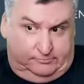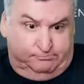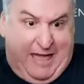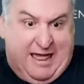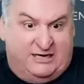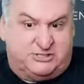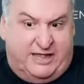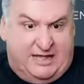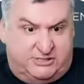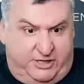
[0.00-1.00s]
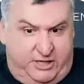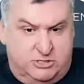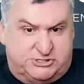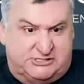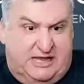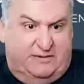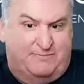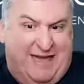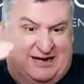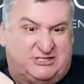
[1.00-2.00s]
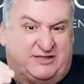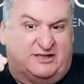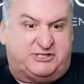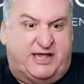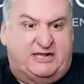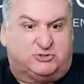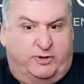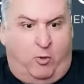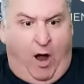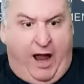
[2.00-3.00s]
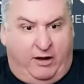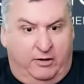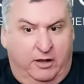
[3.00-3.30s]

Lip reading: managing execution and managing the change required.